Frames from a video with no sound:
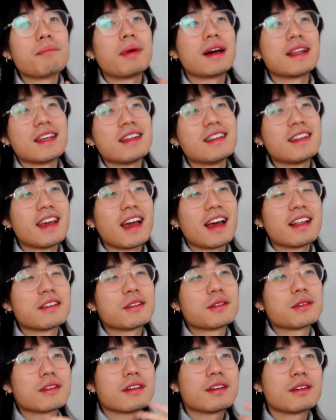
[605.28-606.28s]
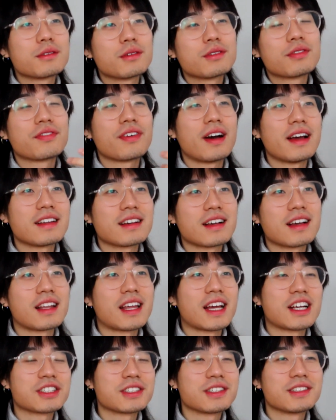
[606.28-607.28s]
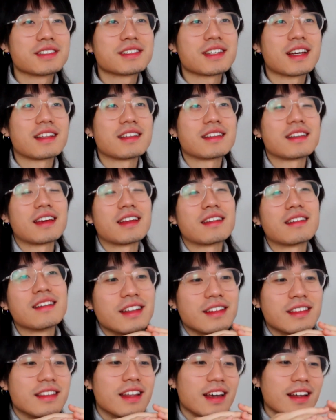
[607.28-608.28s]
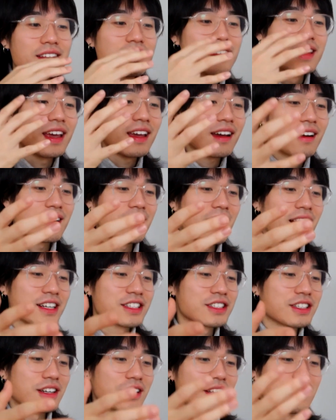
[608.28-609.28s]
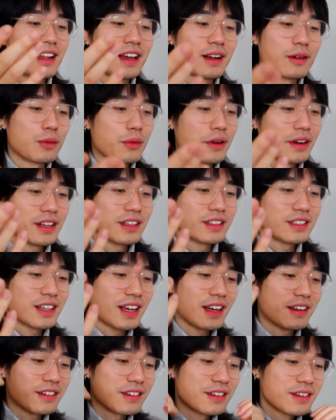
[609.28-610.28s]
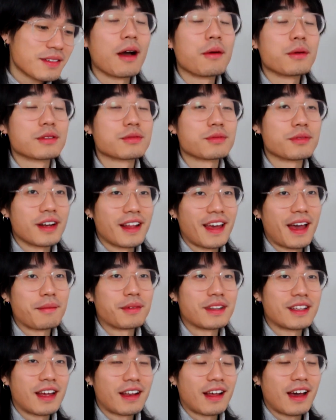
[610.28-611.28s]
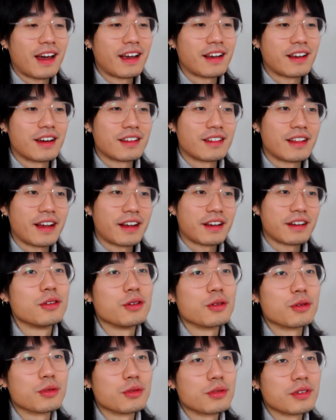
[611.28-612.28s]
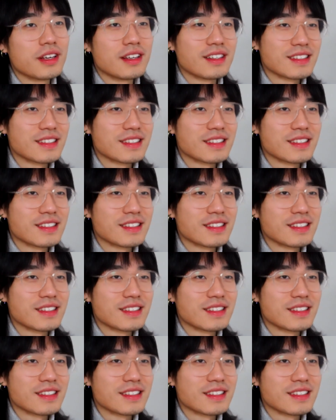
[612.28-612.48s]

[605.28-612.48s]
but in the end, you know, you find the connections and then they are actually like working together. I was really happy that I got like new